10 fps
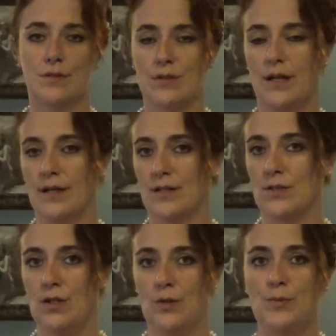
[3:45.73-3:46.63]
uh,
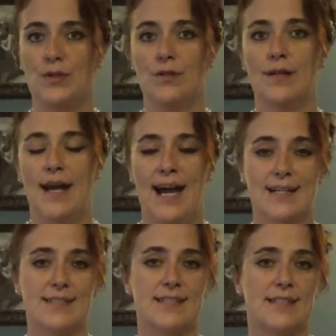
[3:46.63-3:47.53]
global
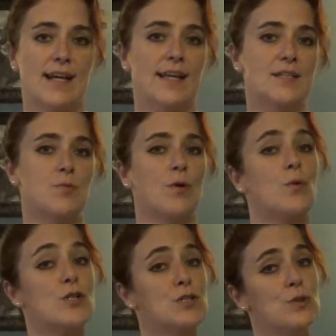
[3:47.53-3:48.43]
Axis and Allies World
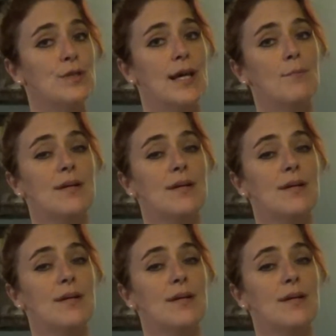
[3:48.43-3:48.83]
War Two yet,